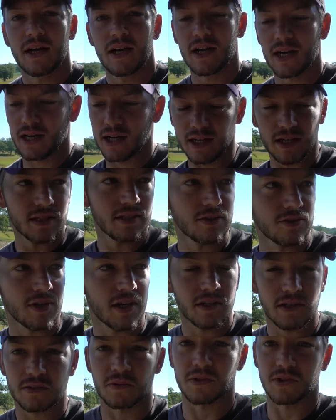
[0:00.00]
uh,
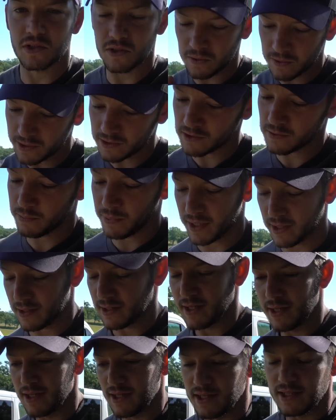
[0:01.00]
trailers with two wheels, but
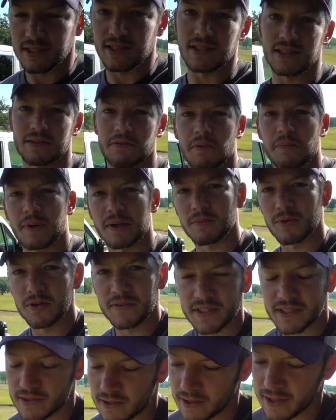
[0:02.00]
since I'm a big
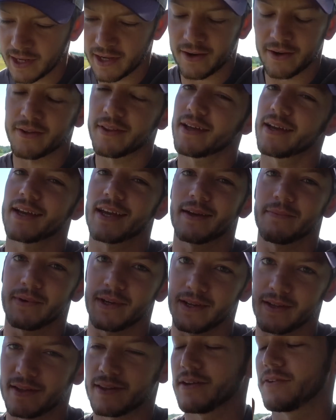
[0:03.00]
movie star now, they gave
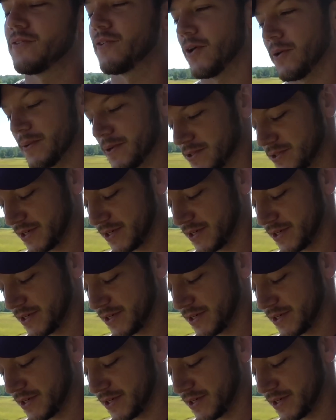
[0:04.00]
me the four-wheel